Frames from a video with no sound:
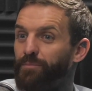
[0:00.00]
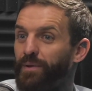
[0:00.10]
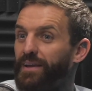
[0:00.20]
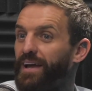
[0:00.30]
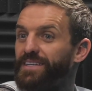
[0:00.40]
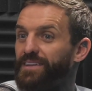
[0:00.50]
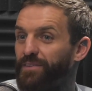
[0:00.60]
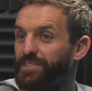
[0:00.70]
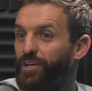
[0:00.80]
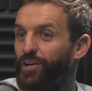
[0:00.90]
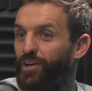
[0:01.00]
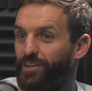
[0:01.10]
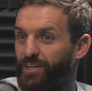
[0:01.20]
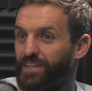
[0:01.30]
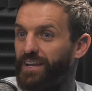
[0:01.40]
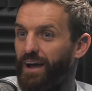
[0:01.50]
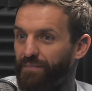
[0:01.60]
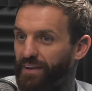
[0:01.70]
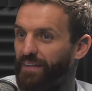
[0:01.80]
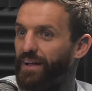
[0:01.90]
It'd be nice if it's a girl, because then I
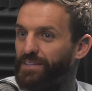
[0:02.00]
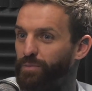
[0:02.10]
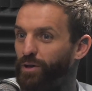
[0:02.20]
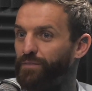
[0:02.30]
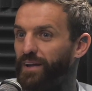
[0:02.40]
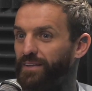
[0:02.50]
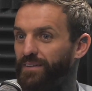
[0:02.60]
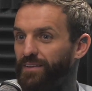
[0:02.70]
feel like that's perfect.